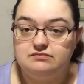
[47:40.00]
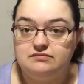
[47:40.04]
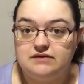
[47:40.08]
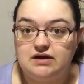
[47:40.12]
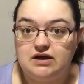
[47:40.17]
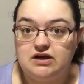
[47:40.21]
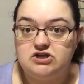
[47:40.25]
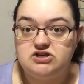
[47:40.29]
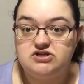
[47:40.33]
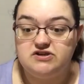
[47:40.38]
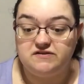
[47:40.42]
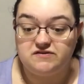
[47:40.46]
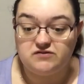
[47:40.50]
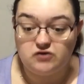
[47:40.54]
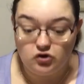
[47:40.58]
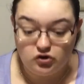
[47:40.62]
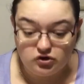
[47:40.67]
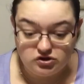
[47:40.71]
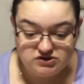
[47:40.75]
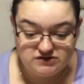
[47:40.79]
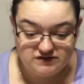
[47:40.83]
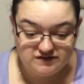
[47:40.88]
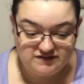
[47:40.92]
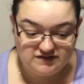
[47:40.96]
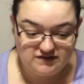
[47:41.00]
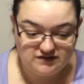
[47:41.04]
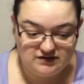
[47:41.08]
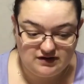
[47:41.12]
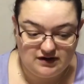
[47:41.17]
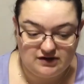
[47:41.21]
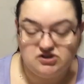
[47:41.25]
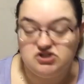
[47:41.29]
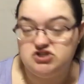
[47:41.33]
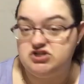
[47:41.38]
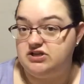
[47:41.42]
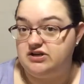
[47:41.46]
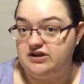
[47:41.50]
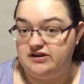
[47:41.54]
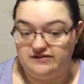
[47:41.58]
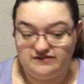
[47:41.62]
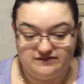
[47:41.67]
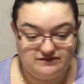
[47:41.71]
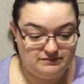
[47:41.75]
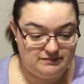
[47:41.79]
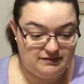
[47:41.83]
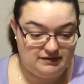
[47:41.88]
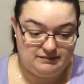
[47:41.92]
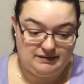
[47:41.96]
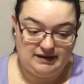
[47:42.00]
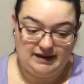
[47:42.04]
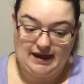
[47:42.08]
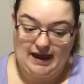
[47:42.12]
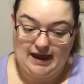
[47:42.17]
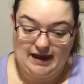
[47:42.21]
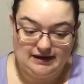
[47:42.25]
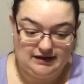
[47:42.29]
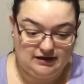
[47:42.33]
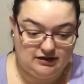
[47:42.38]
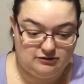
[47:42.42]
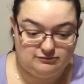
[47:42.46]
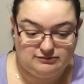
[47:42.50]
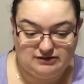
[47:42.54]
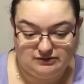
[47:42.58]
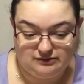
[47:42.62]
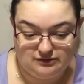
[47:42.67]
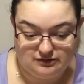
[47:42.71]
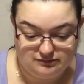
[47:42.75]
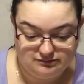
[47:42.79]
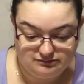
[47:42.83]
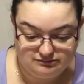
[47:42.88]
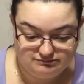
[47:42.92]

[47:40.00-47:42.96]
she's gorgeous and she needs to be hanging on my wall.